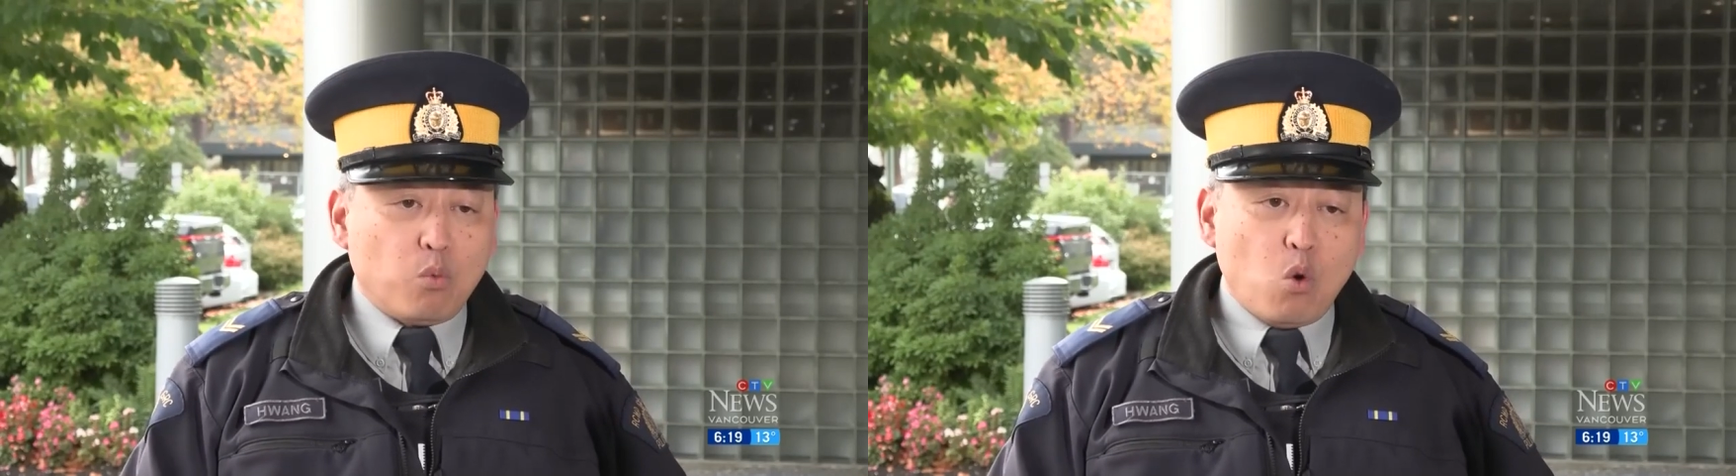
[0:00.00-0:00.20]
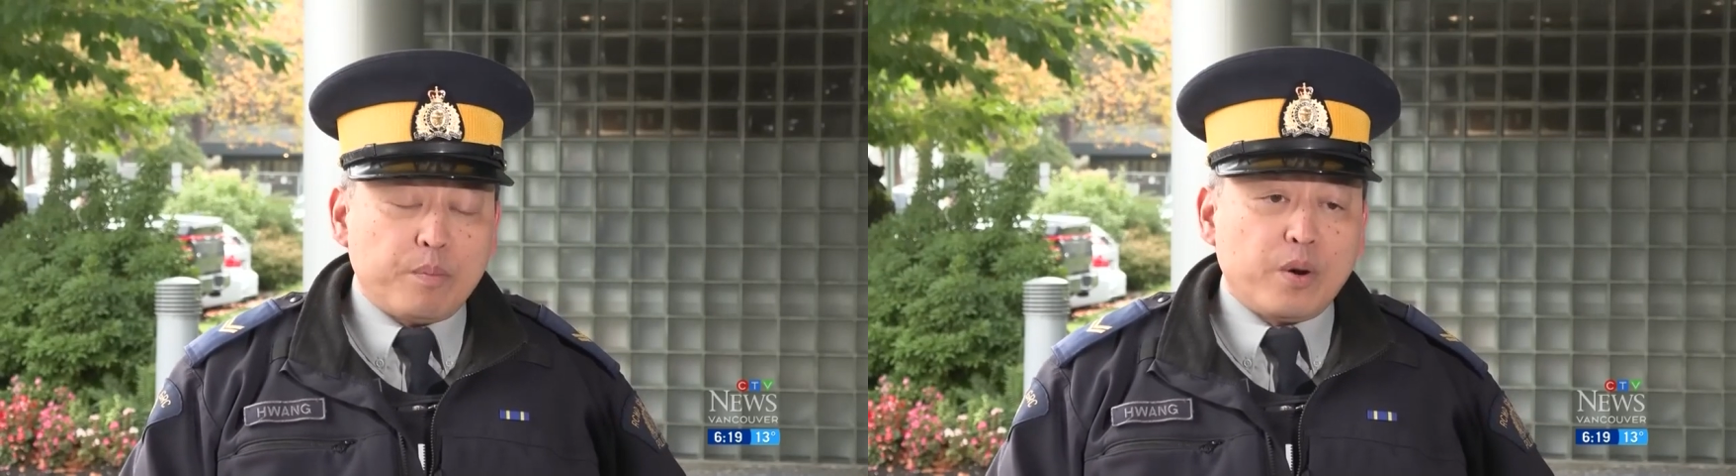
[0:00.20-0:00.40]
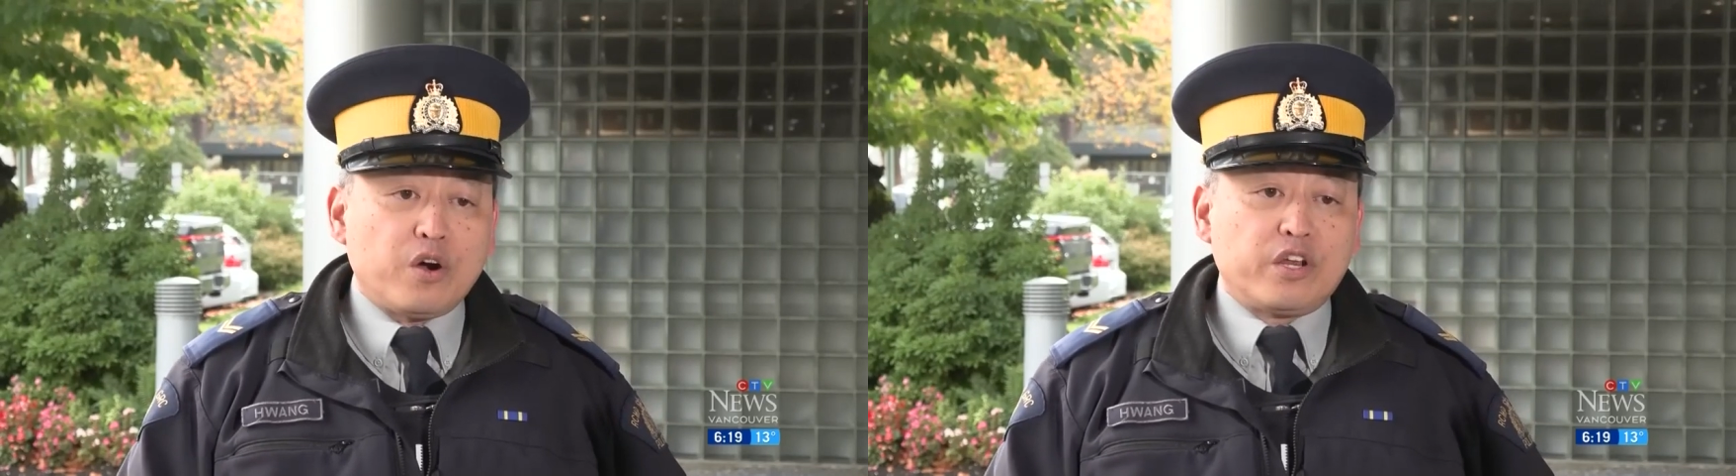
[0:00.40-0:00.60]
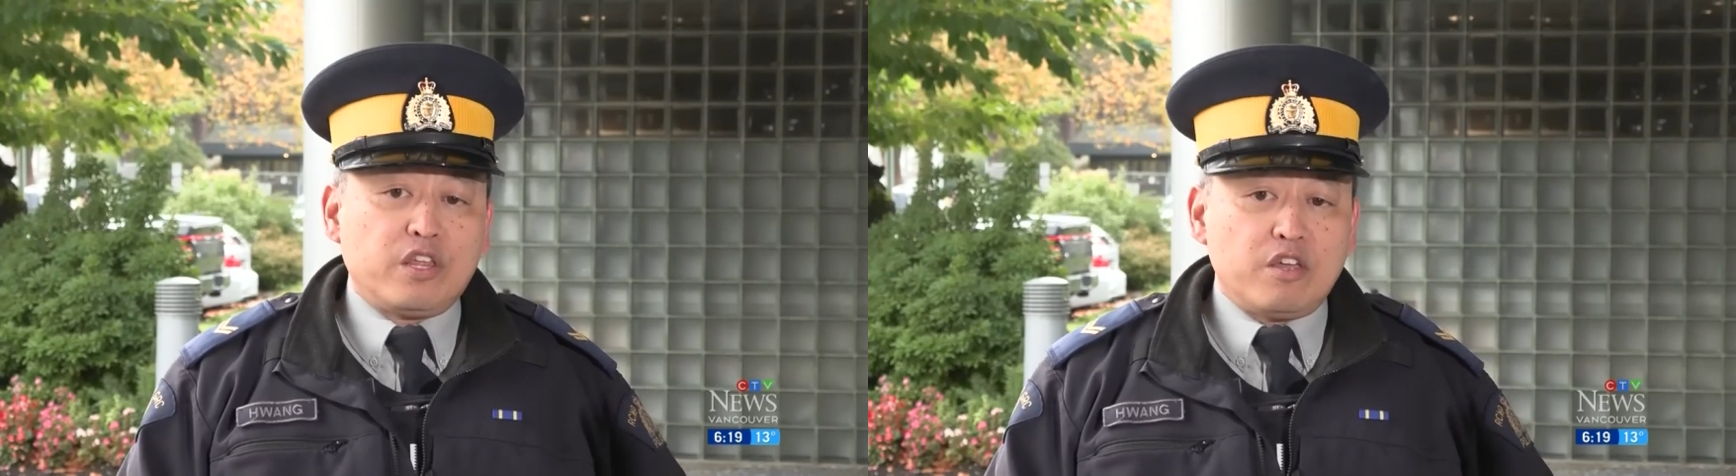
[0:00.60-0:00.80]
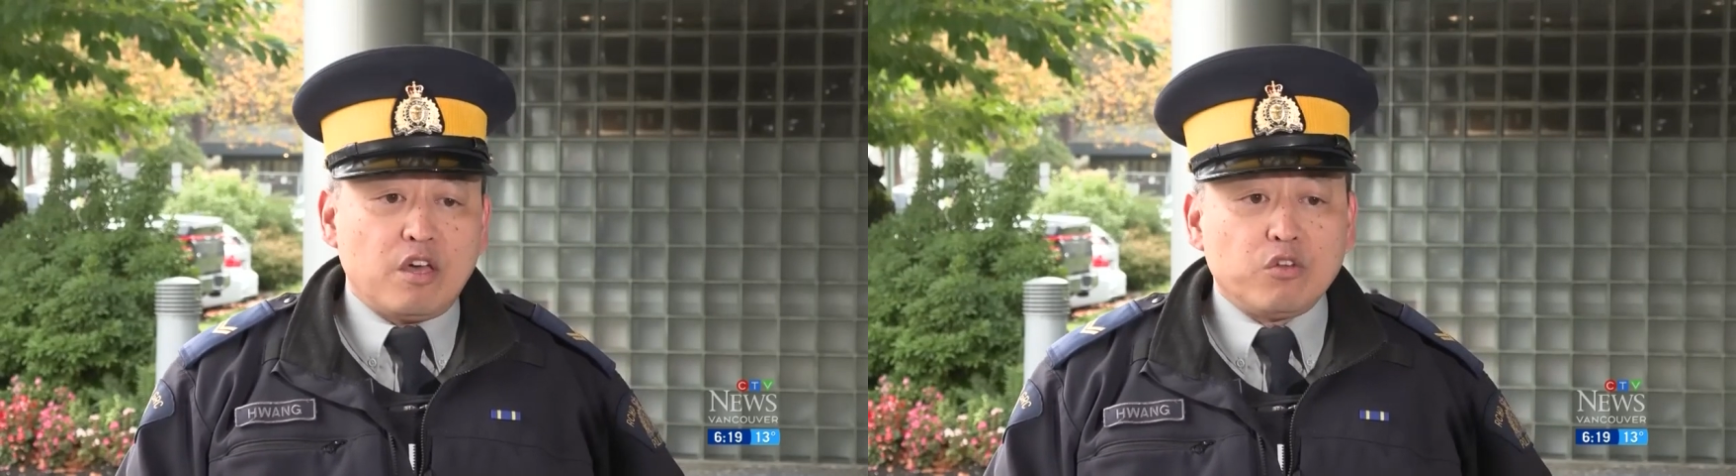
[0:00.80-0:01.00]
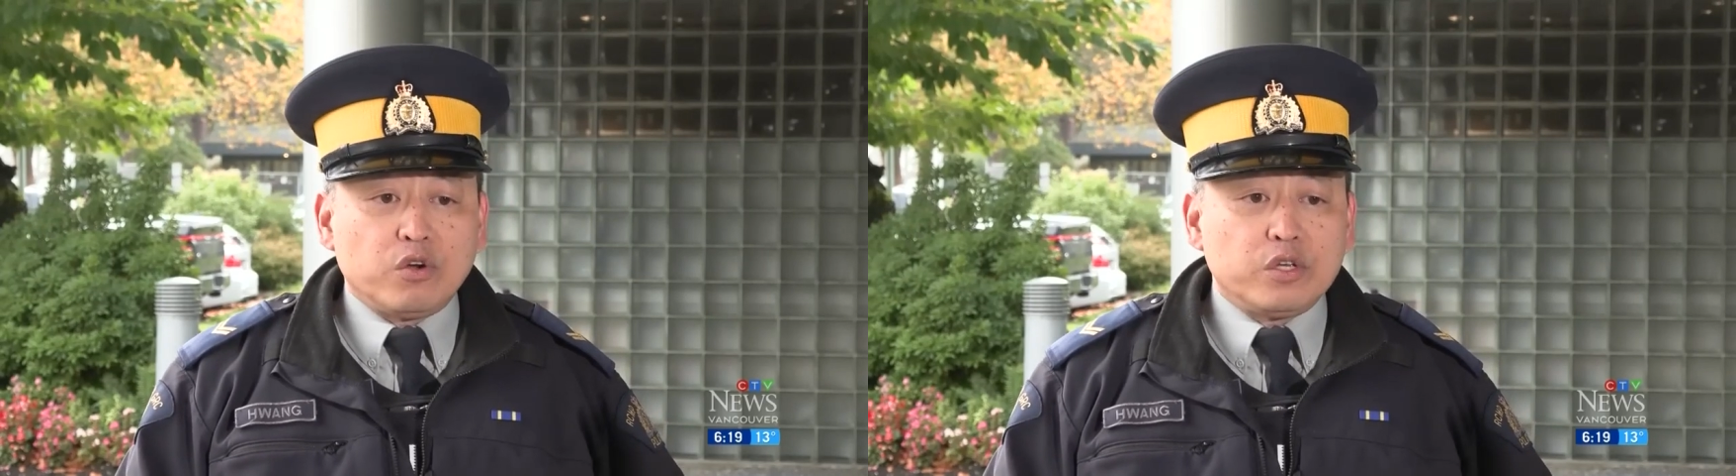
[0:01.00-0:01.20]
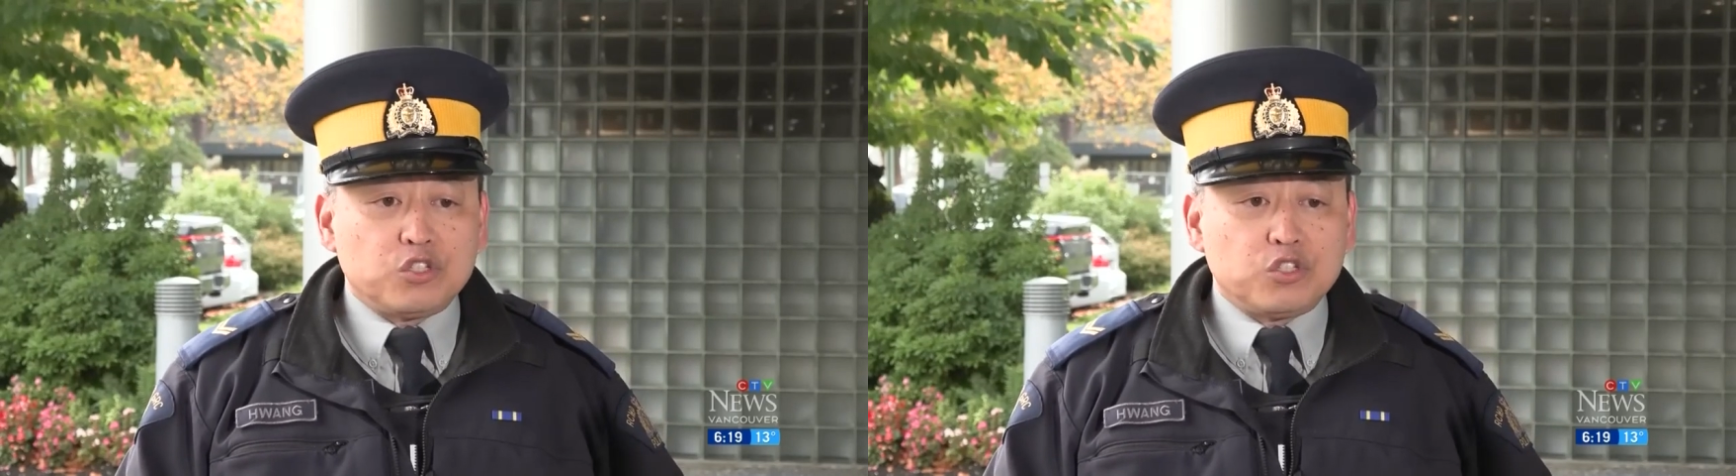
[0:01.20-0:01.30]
on one party or the other.